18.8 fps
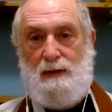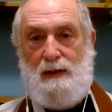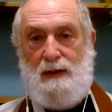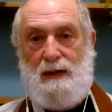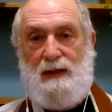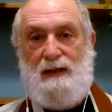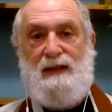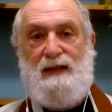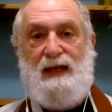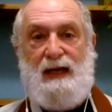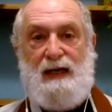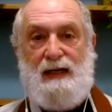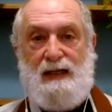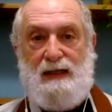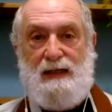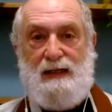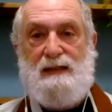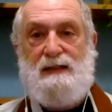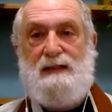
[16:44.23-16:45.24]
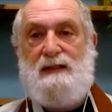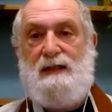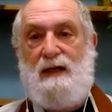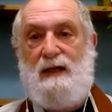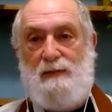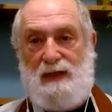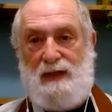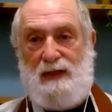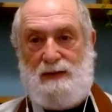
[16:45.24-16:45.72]
And that is
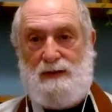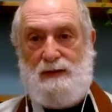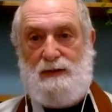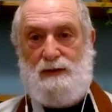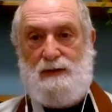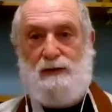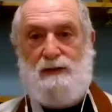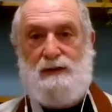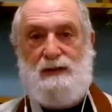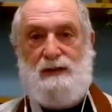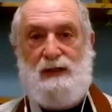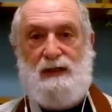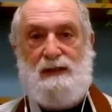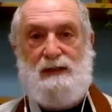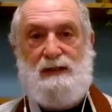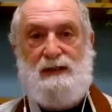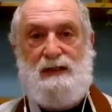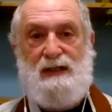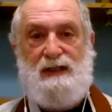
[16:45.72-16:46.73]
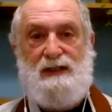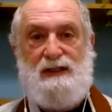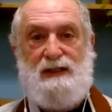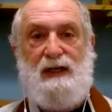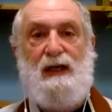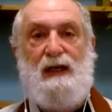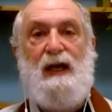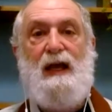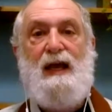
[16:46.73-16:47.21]
Zen Master Seung Sahn's
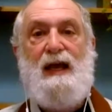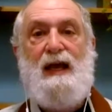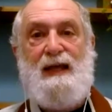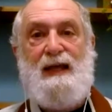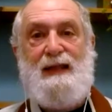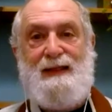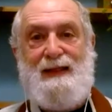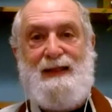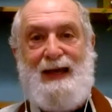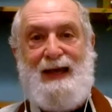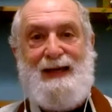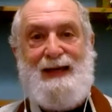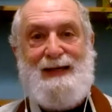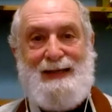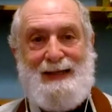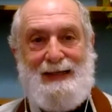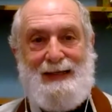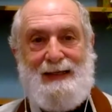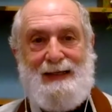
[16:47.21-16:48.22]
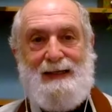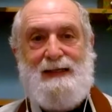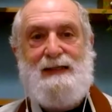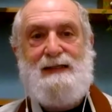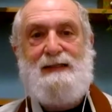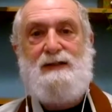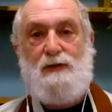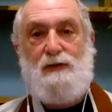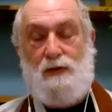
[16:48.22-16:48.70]
teaching, and that
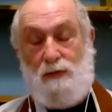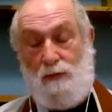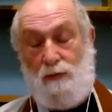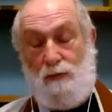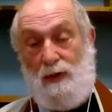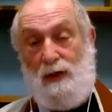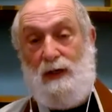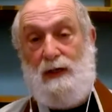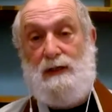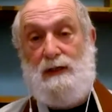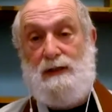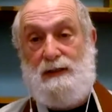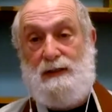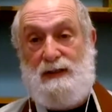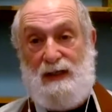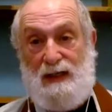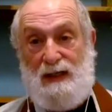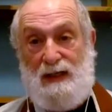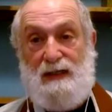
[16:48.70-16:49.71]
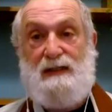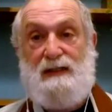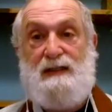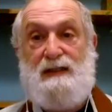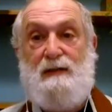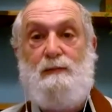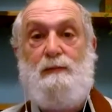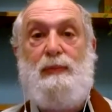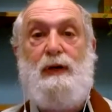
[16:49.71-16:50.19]
is or was his
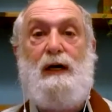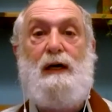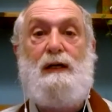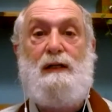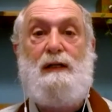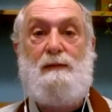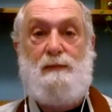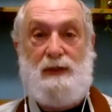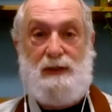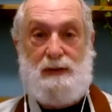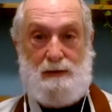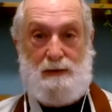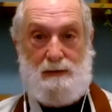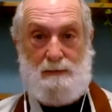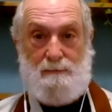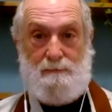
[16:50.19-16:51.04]
embodiment.